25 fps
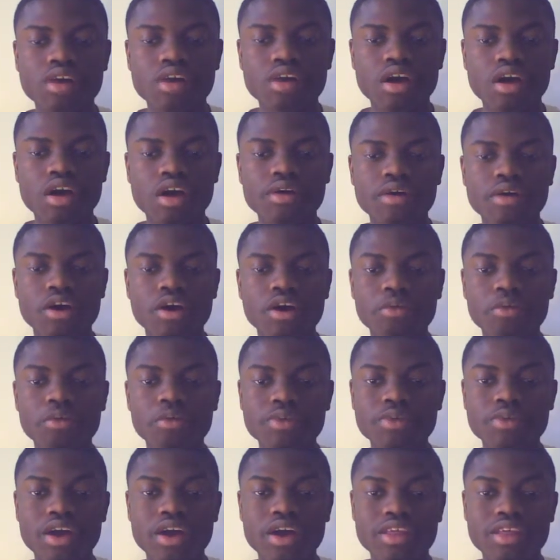I hope
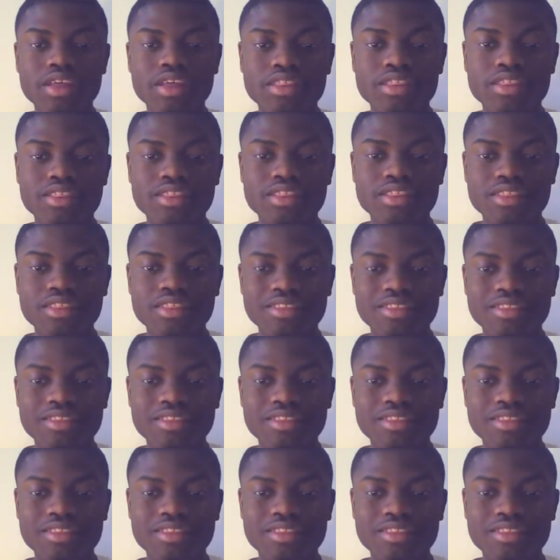you guys